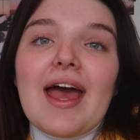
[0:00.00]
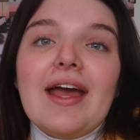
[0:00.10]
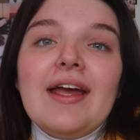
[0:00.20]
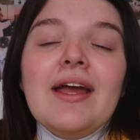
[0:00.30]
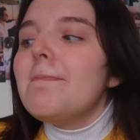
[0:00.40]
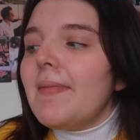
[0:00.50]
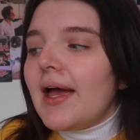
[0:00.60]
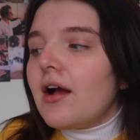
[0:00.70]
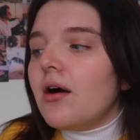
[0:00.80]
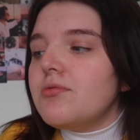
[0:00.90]
a
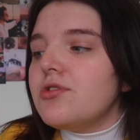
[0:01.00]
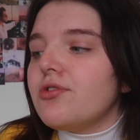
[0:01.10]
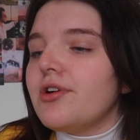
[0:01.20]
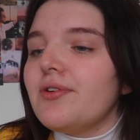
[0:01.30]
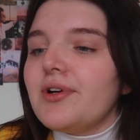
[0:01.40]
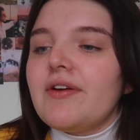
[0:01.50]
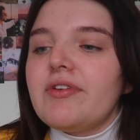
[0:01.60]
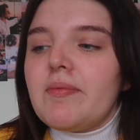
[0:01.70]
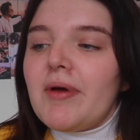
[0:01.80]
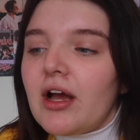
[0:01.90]
makeup tutorial, an
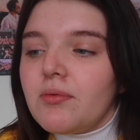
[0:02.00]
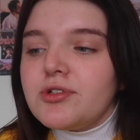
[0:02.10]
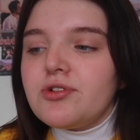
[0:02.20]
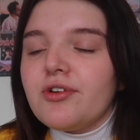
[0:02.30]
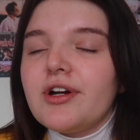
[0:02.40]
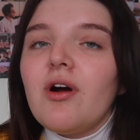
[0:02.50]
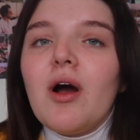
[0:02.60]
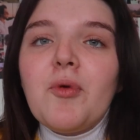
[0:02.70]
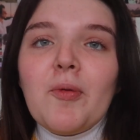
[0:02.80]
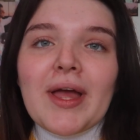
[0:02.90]
everyday makeup tutorial.
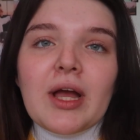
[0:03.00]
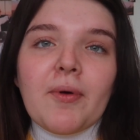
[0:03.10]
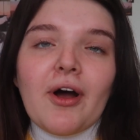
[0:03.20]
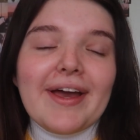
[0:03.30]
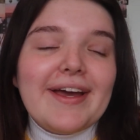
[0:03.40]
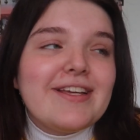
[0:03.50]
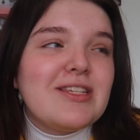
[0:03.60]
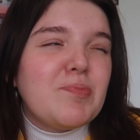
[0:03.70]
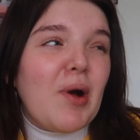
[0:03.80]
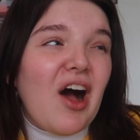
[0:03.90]
I'm not a makeup
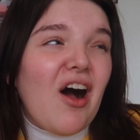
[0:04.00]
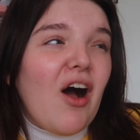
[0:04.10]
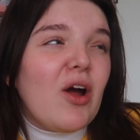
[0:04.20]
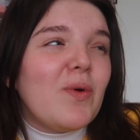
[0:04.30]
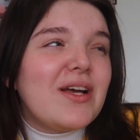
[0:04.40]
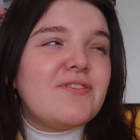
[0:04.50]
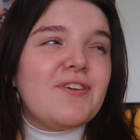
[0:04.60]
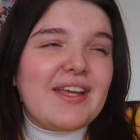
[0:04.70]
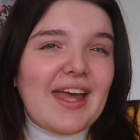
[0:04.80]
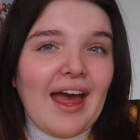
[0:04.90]
artist, but I always
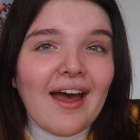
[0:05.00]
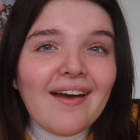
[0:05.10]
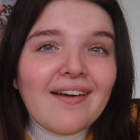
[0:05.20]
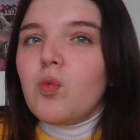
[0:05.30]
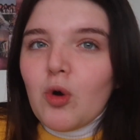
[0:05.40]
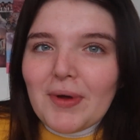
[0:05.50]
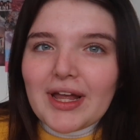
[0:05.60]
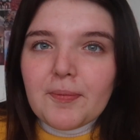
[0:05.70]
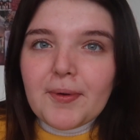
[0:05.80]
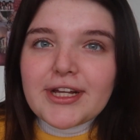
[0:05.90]
forget what
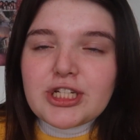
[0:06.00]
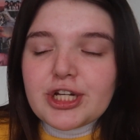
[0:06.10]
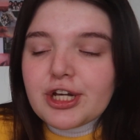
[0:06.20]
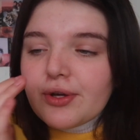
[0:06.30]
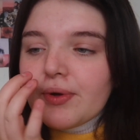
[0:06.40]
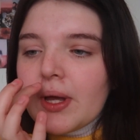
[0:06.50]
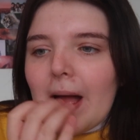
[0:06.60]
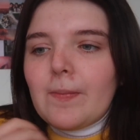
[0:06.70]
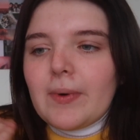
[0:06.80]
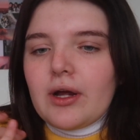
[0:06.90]
makeup I do
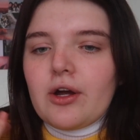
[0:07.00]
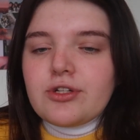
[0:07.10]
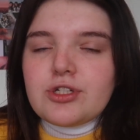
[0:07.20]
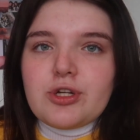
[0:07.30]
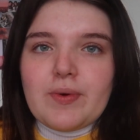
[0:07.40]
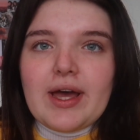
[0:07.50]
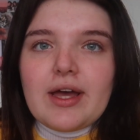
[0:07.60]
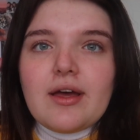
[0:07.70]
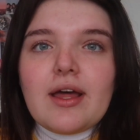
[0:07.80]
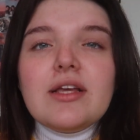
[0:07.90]
um, when I go to do
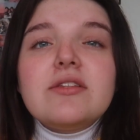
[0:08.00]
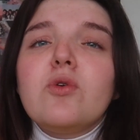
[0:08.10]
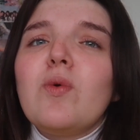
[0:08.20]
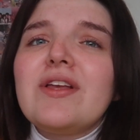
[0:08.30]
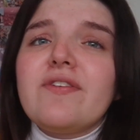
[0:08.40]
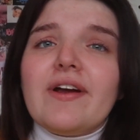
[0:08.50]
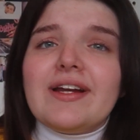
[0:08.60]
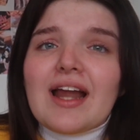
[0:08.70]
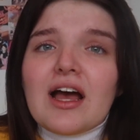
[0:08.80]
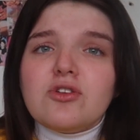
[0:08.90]
it. And it's always
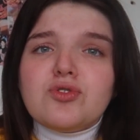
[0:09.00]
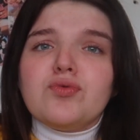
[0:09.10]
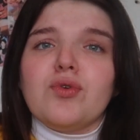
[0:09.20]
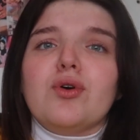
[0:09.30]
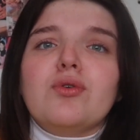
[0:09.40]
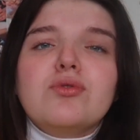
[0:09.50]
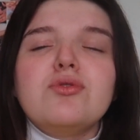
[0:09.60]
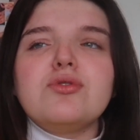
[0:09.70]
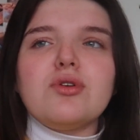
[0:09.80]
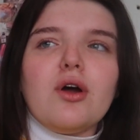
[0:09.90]
very natural.
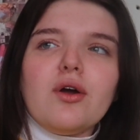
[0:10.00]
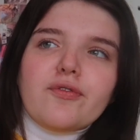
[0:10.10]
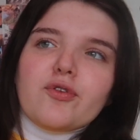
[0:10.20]
So I